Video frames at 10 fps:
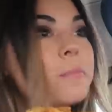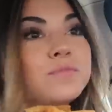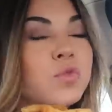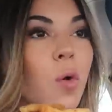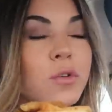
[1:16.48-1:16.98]

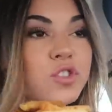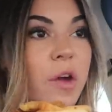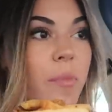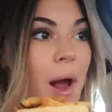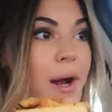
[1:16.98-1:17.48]
the whole
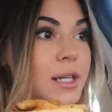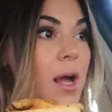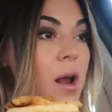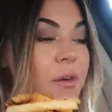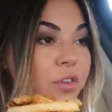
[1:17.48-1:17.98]
drive back
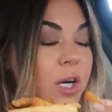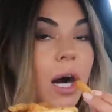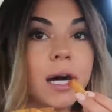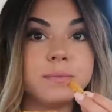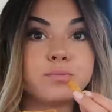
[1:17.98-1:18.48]
and I
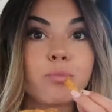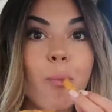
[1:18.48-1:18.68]
forgot